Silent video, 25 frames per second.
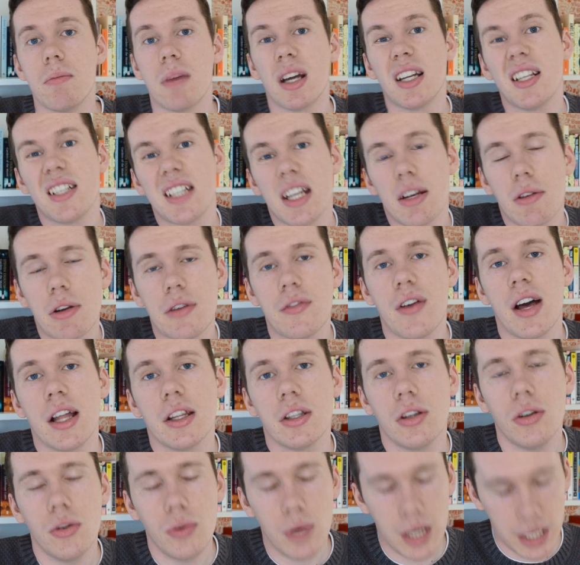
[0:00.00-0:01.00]
monetary
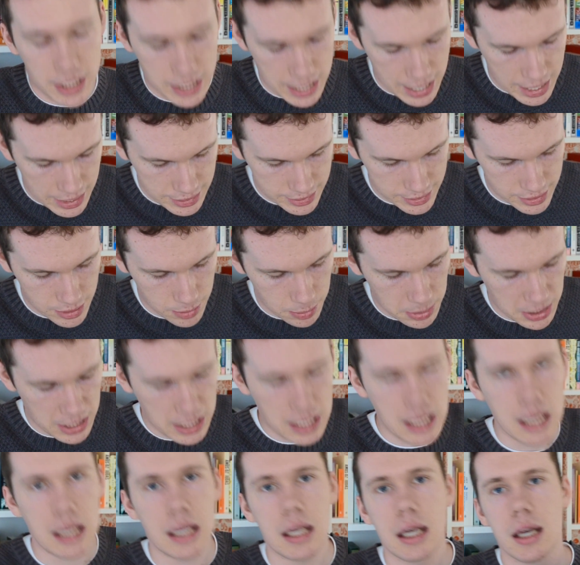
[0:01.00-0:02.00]
value, it has to
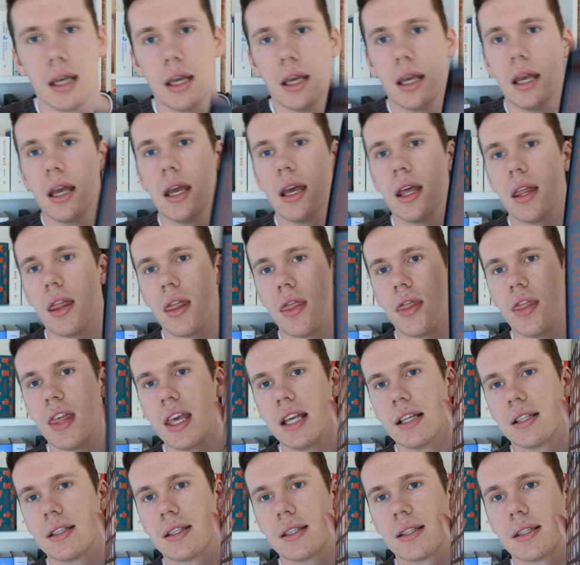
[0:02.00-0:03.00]
be
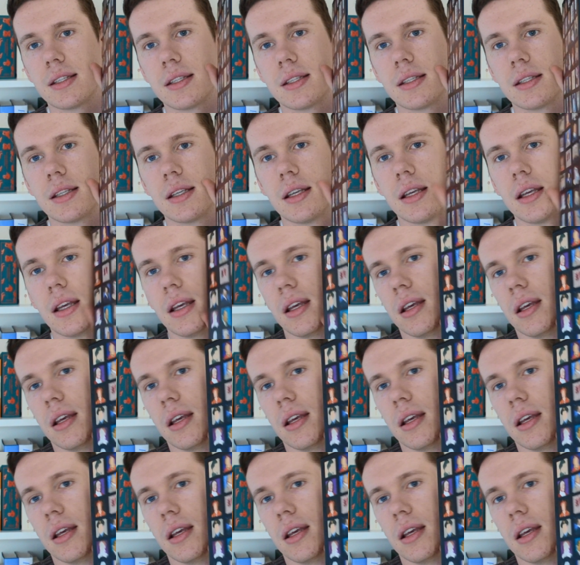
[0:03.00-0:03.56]
this